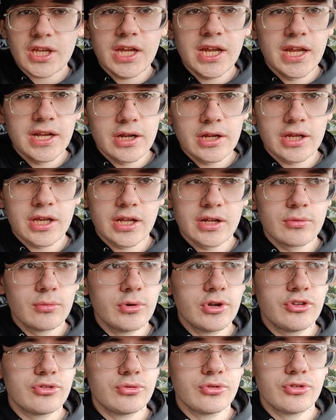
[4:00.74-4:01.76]
I kind of
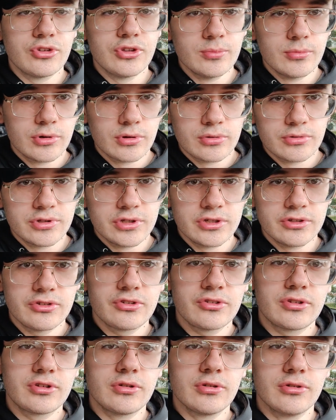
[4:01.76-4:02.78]
wish to see more of
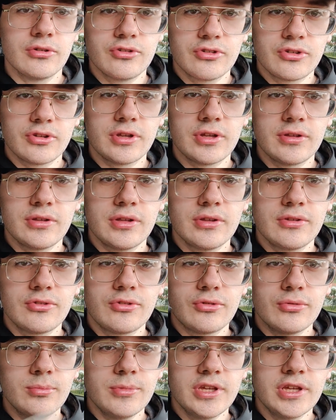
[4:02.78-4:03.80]
this because,
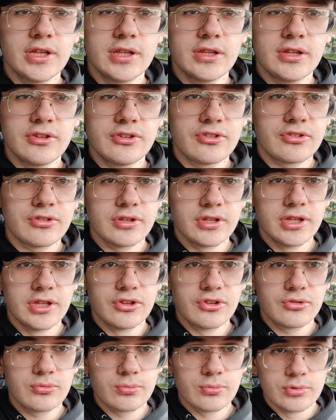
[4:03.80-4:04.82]
to me at least,
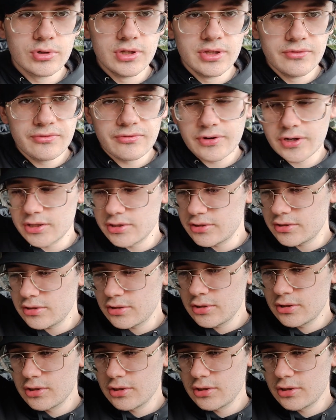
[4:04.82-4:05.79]
it's really fun.